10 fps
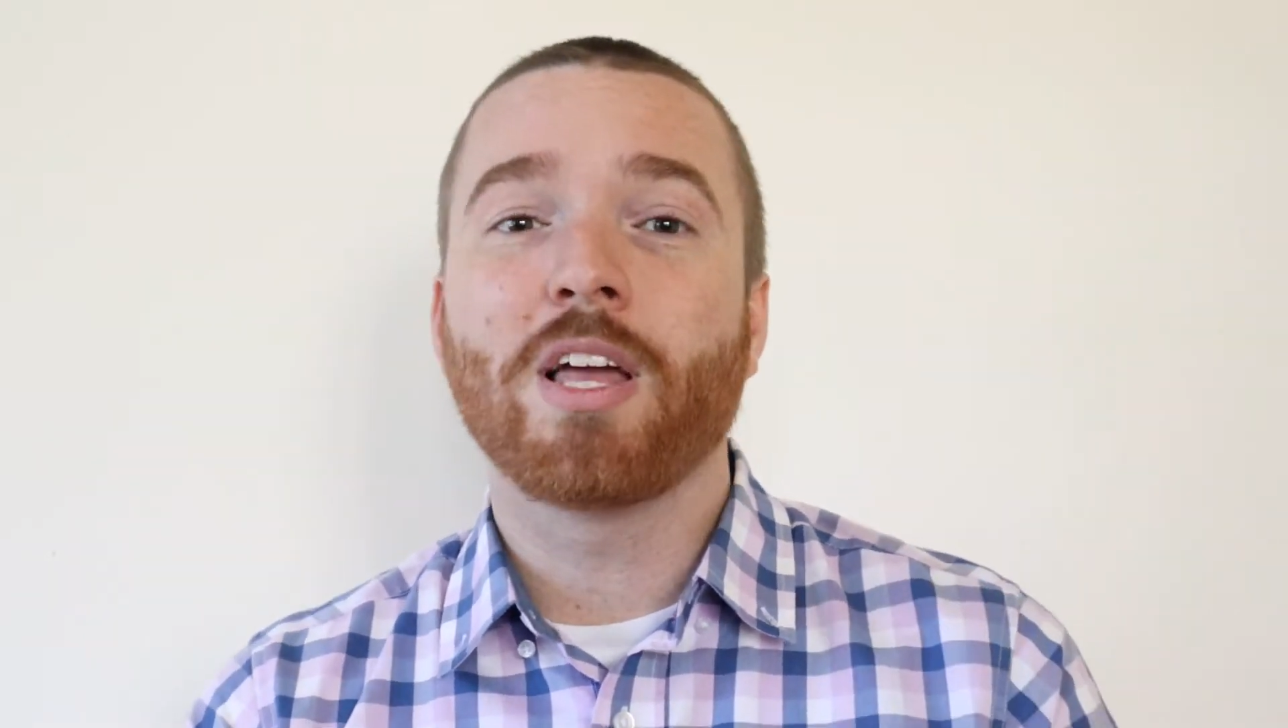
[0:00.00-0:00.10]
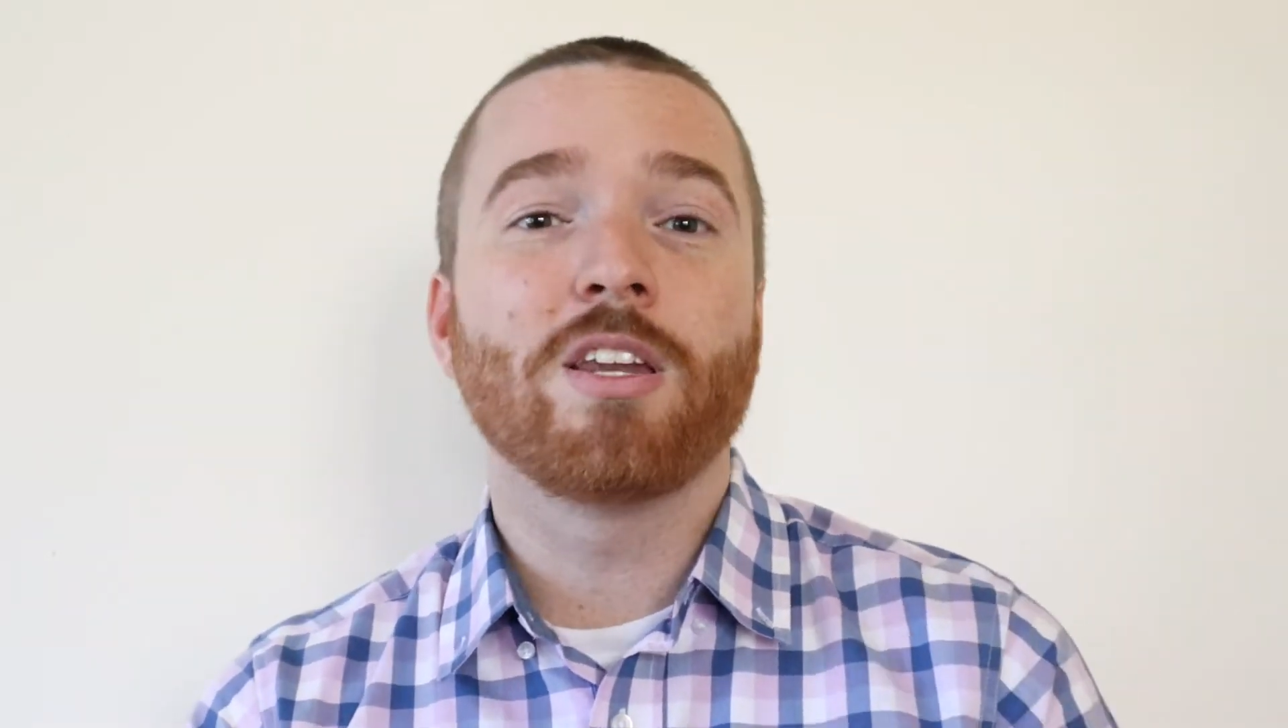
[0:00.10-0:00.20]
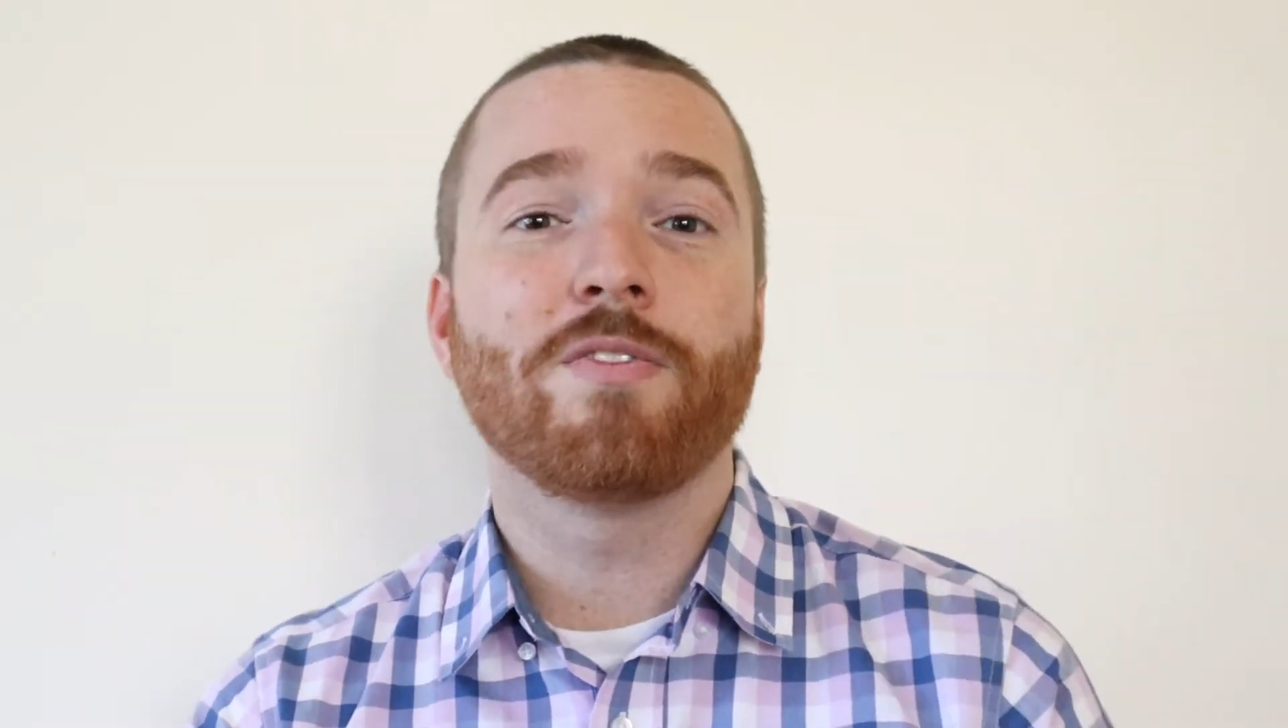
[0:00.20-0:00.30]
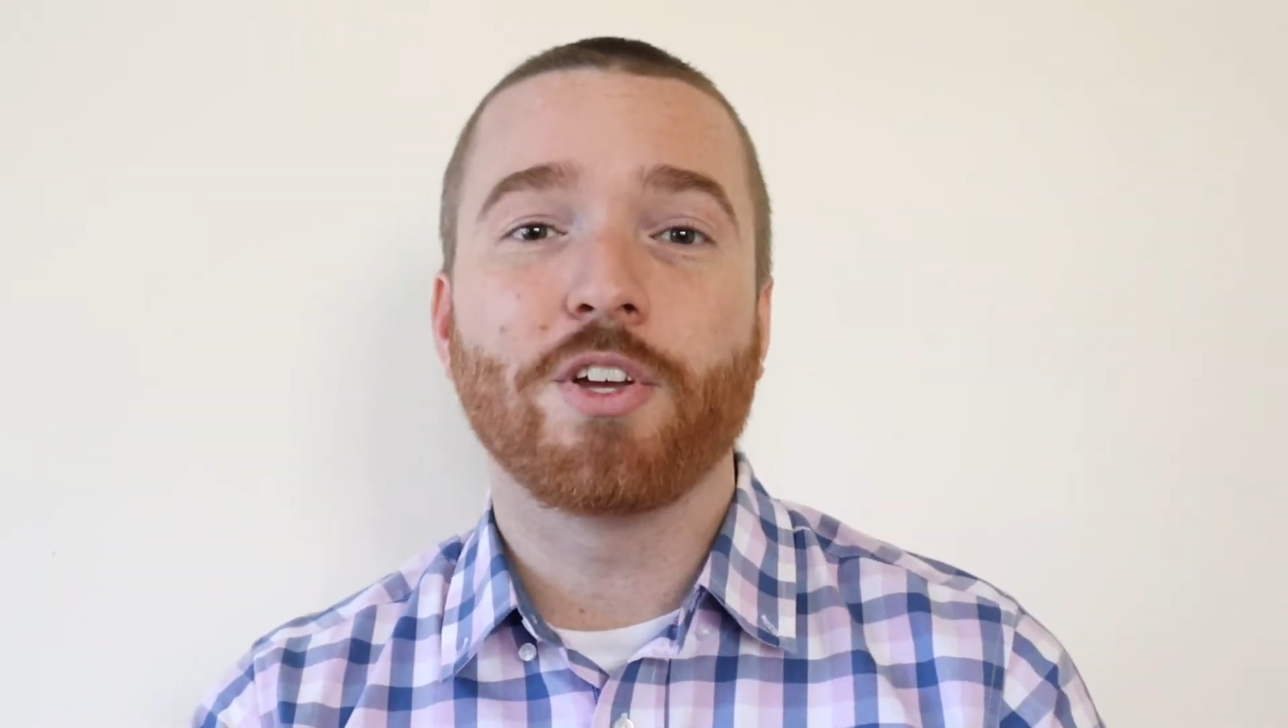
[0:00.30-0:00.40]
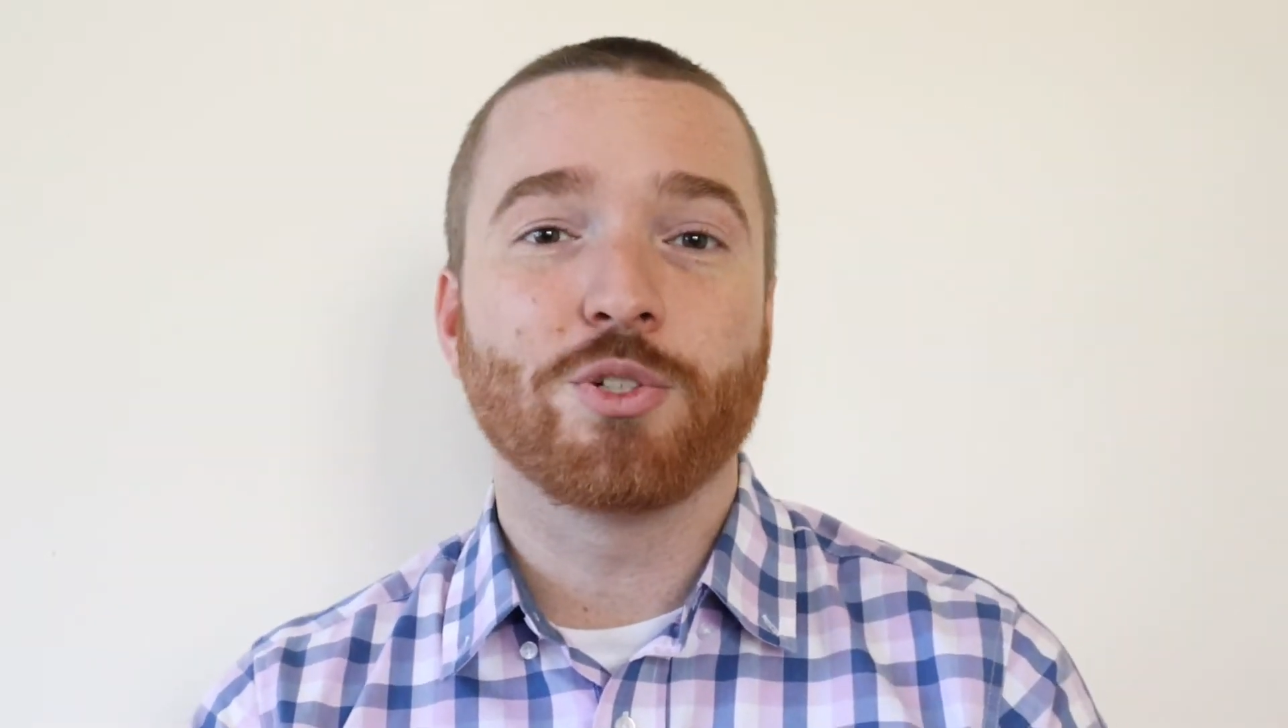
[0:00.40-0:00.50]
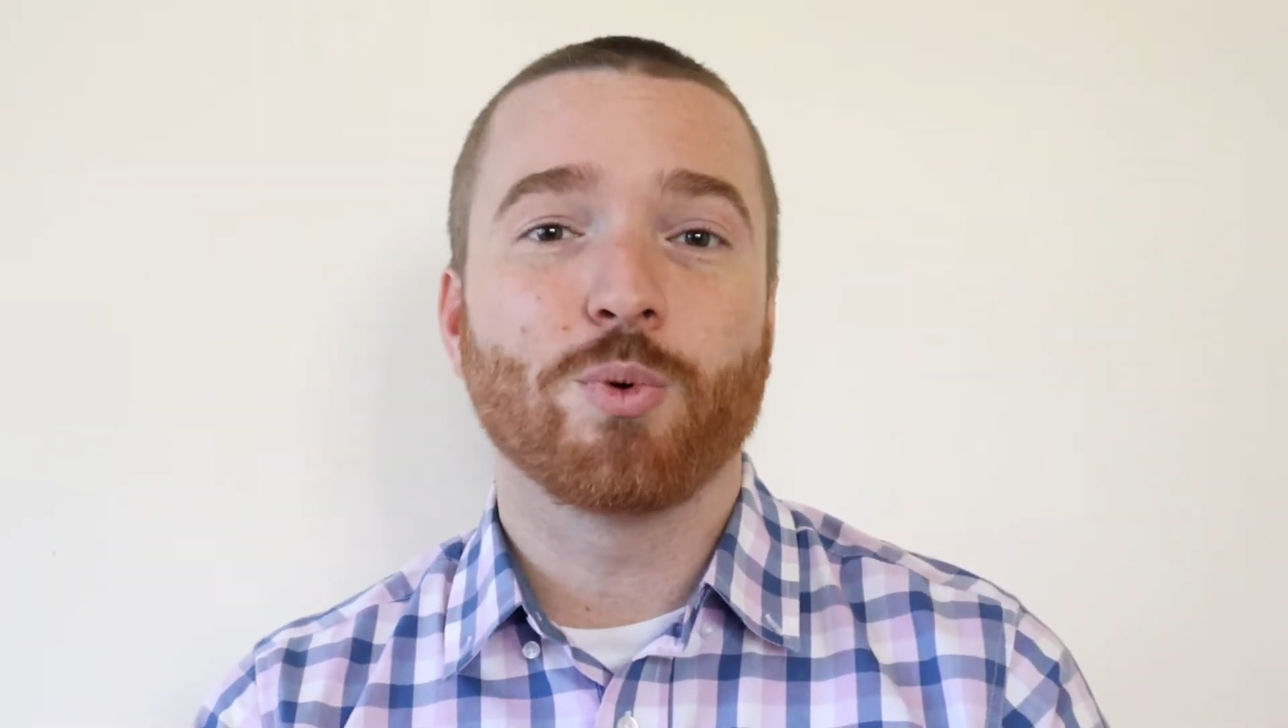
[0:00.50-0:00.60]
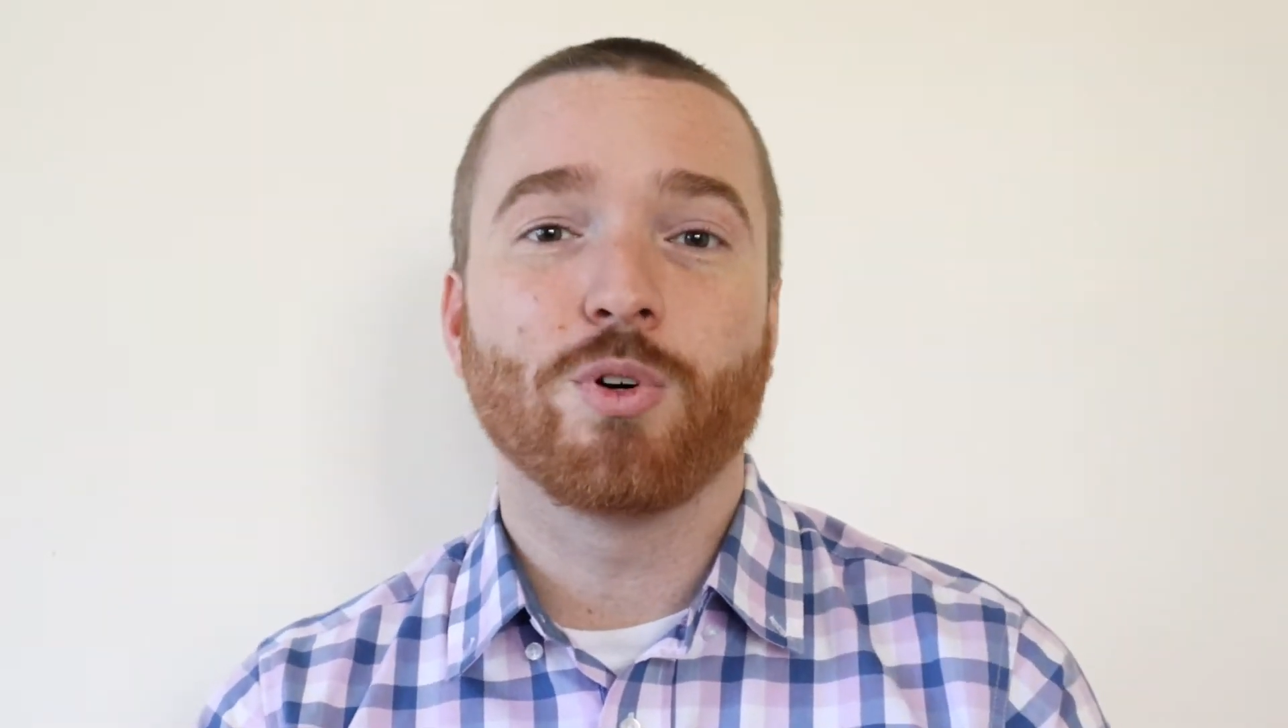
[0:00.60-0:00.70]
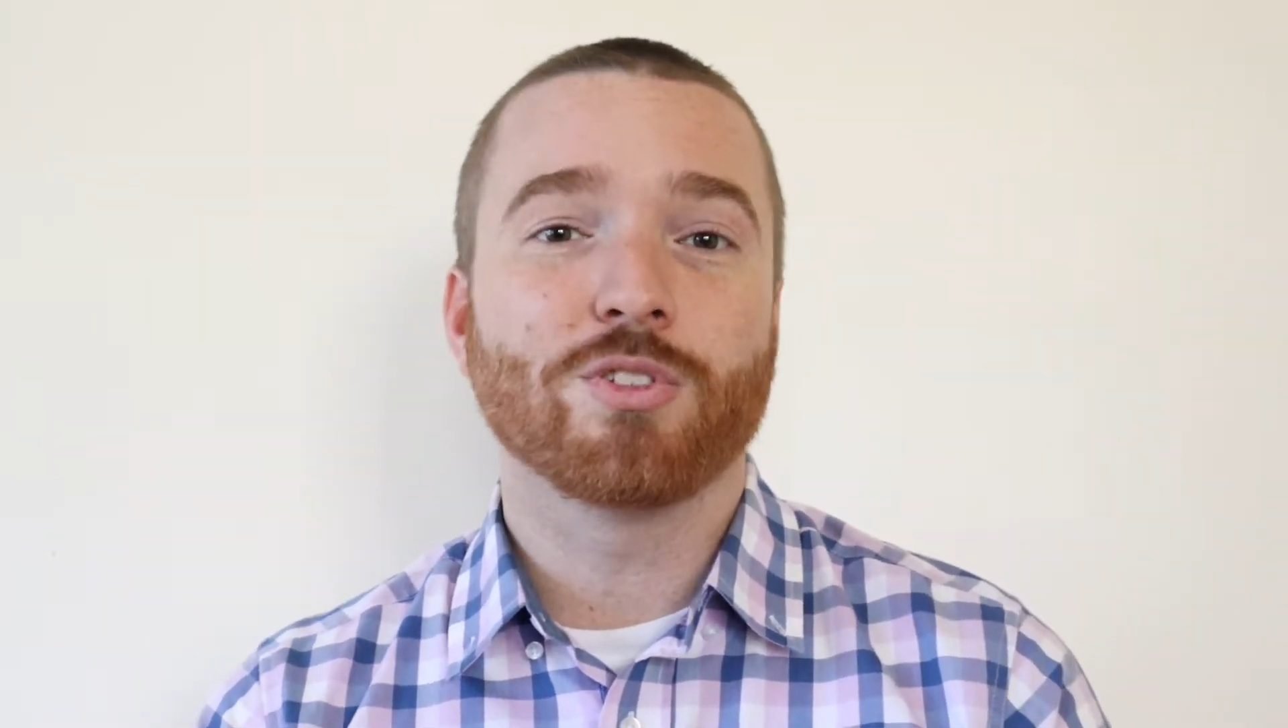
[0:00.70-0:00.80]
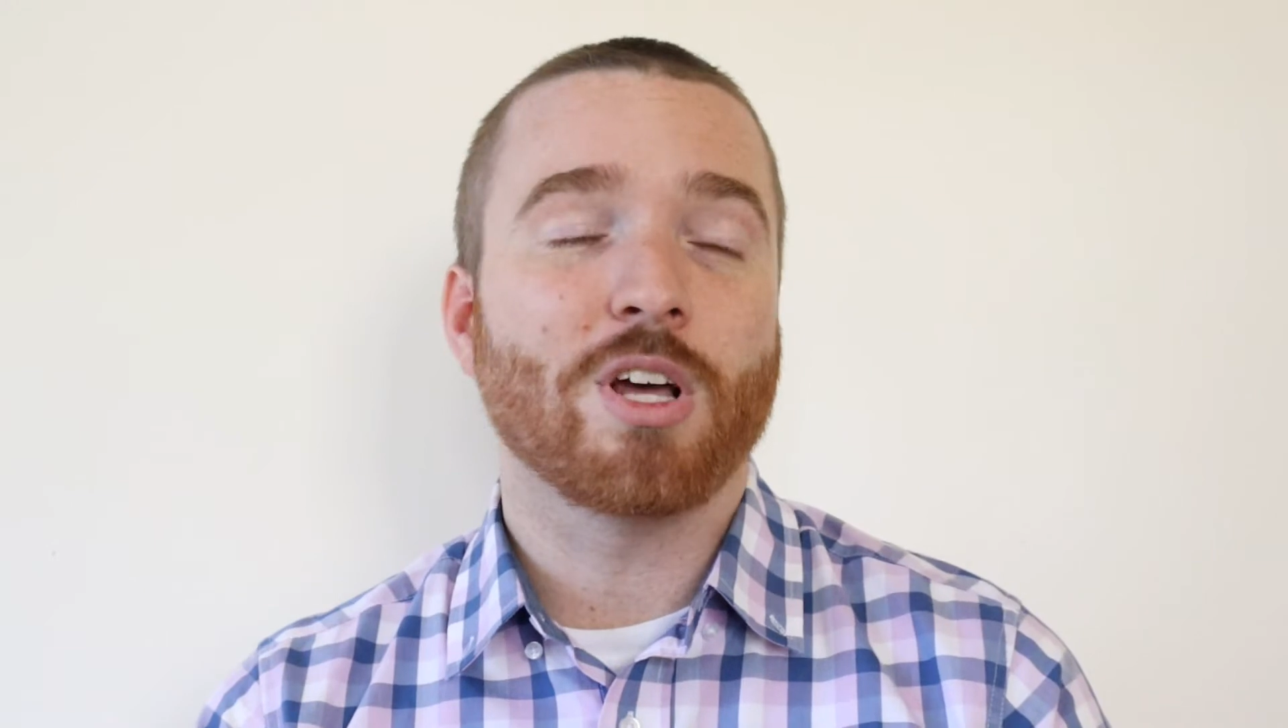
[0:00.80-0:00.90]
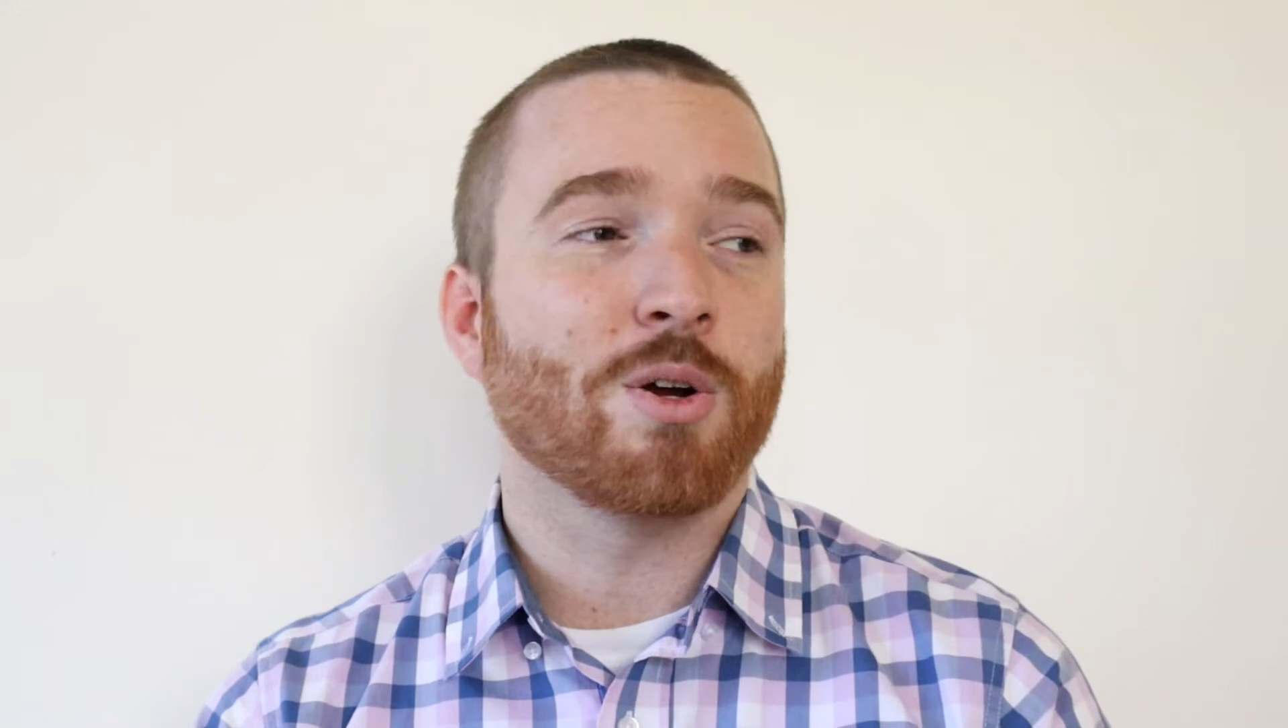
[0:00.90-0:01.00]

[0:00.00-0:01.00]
individuals that